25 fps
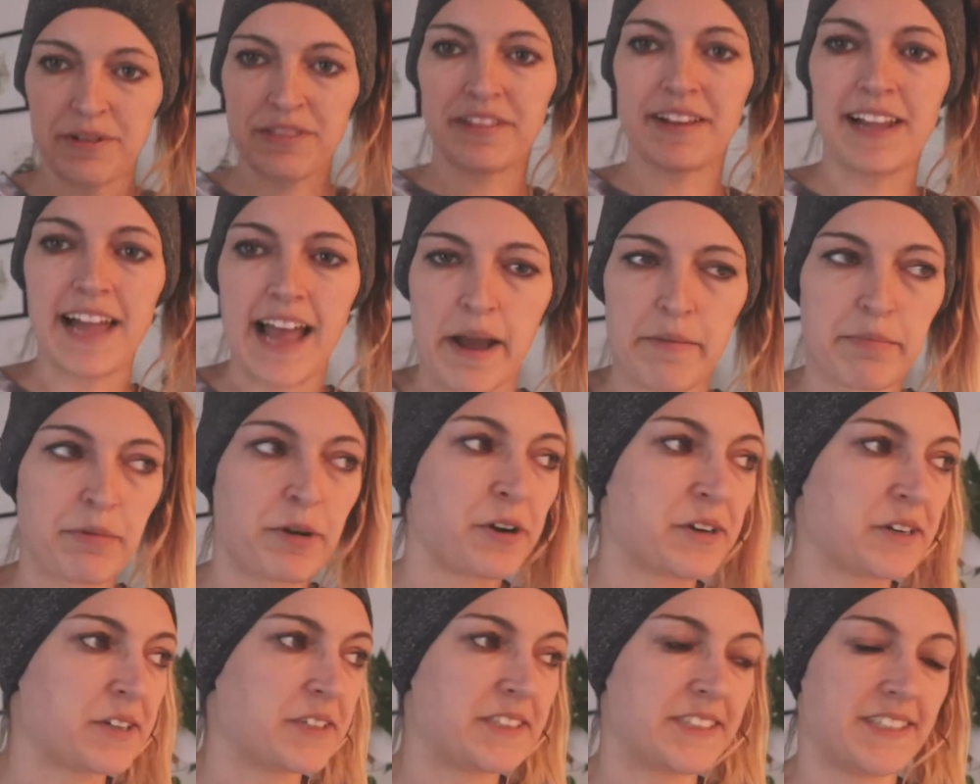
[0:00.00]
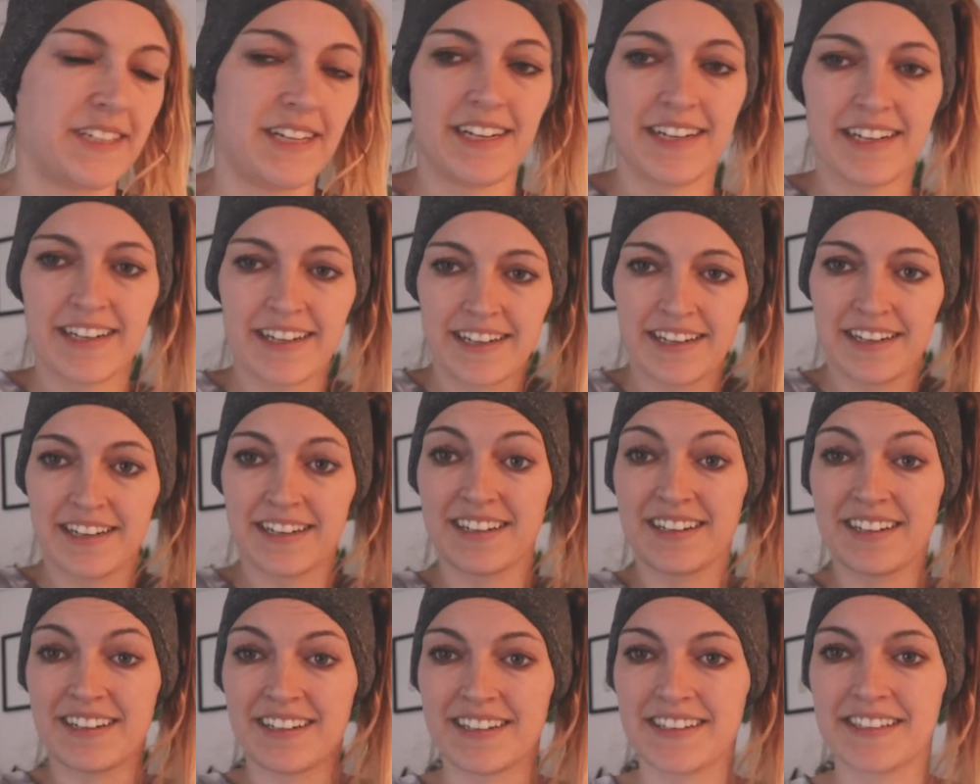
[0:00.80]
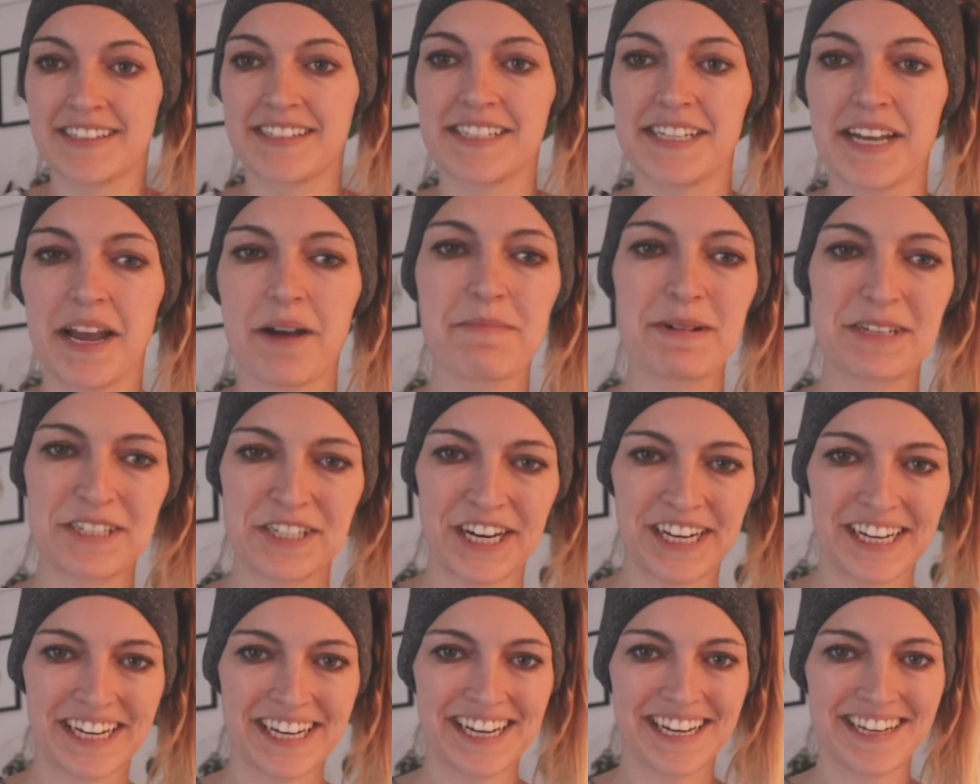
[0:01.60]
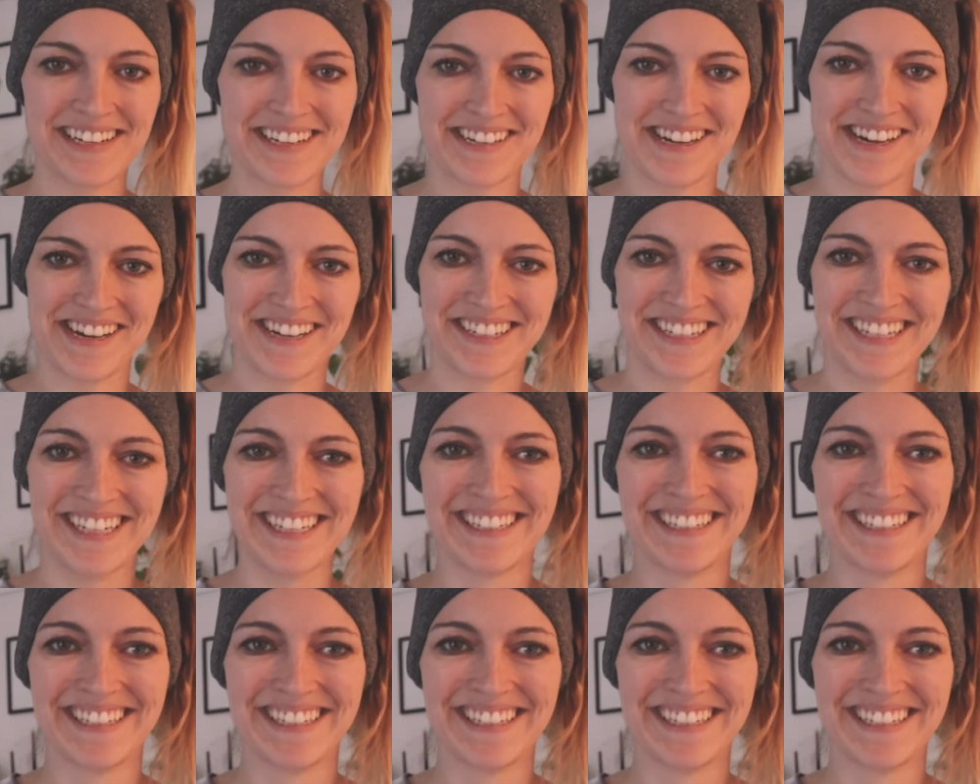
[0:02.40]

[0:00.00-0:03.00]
with Lab Girl, let's see how much I can get done.